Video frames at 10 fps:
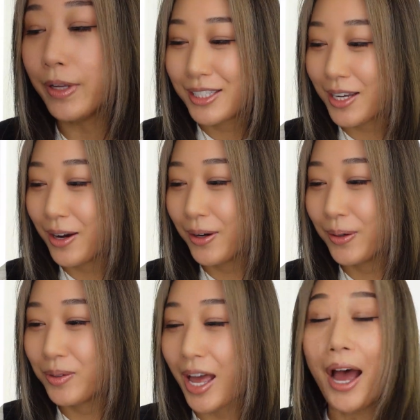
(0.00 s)

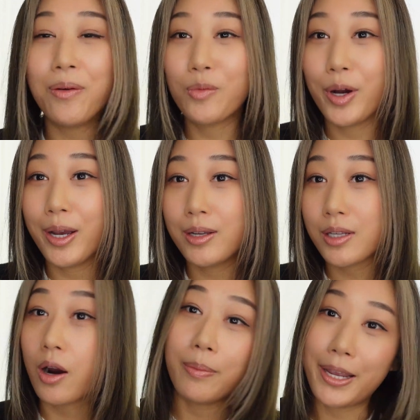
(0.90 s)
So that was
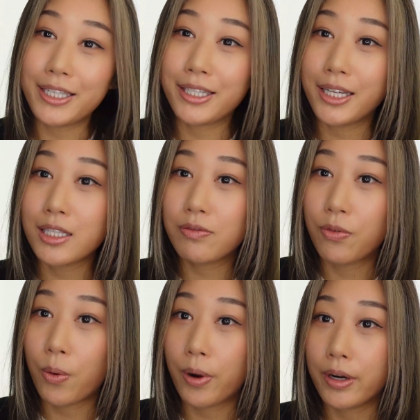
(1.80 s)
our basis
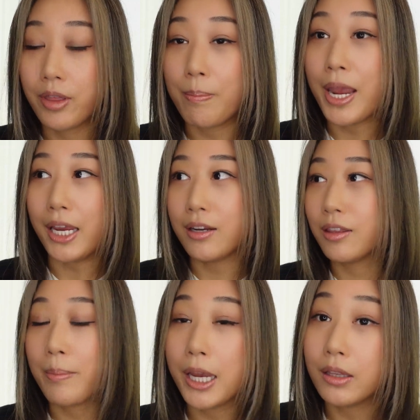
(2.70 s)
for the
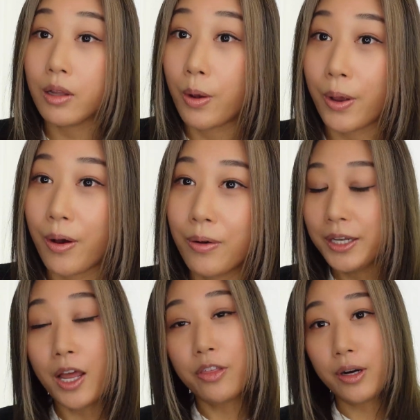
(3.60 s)
main logo.
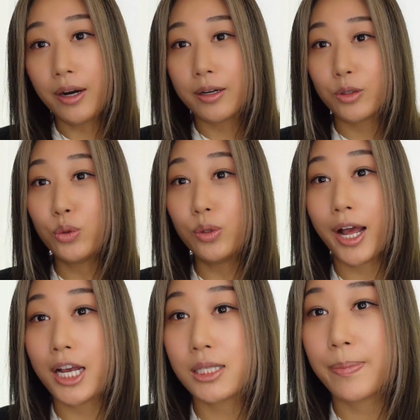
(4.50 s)
Another cool
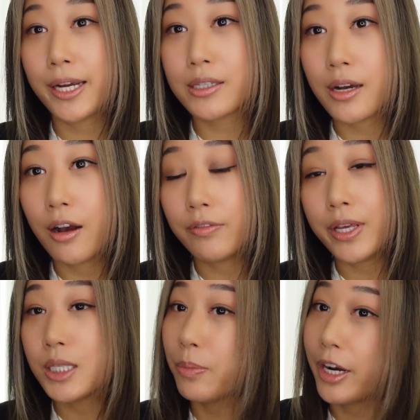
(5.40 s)
aspect of
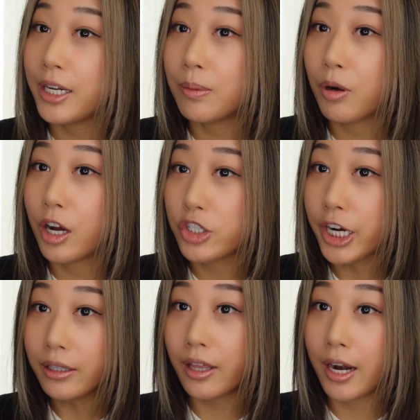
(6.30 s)
this branding
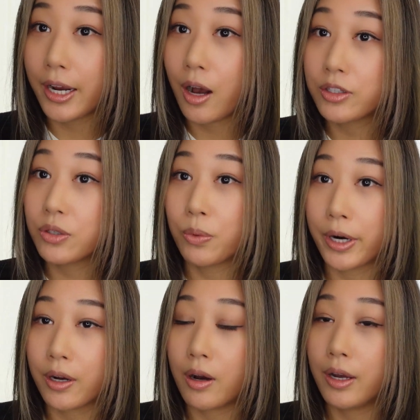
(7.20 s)
project that I got to
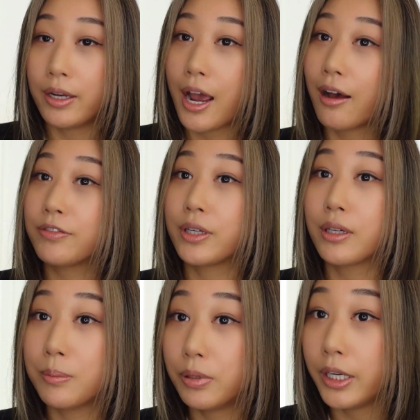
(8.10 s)
work on after
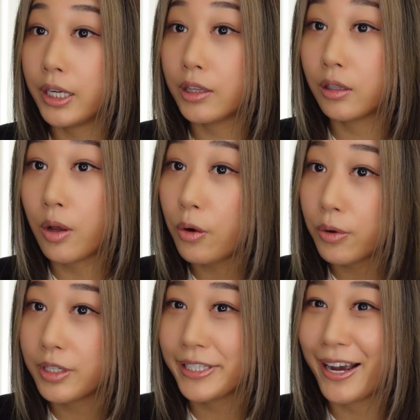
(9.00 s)
completing the
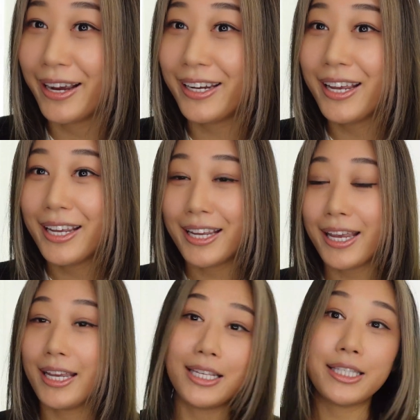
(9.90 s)
logo design
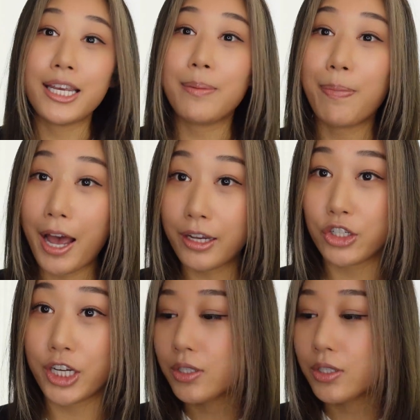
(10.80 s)
is the packaging.